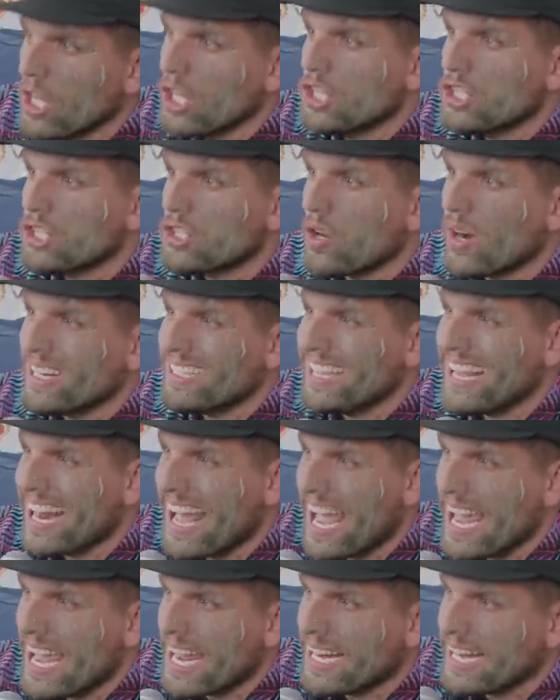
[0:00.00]
Start
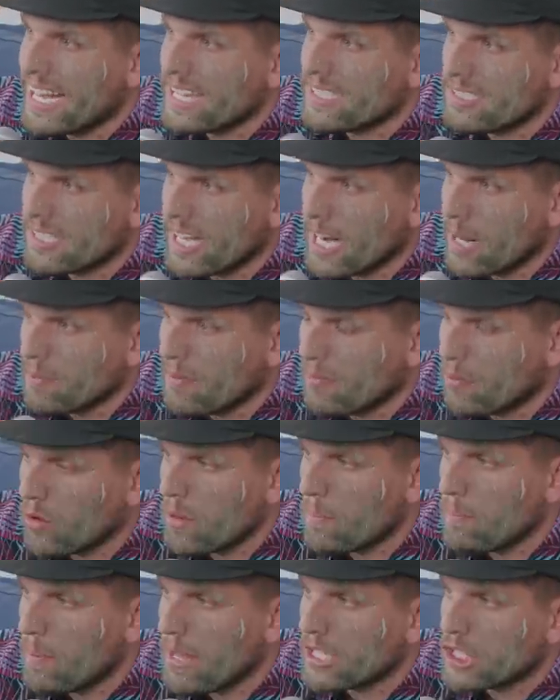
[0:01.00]
today and get set up before
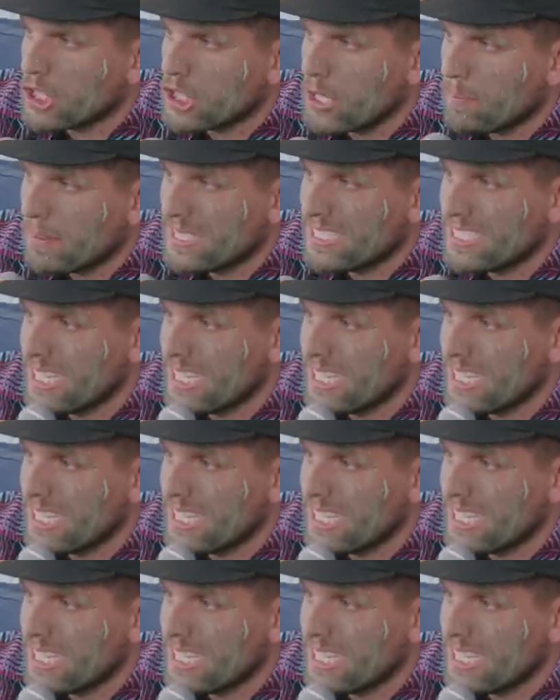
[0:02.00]
the biggest shipping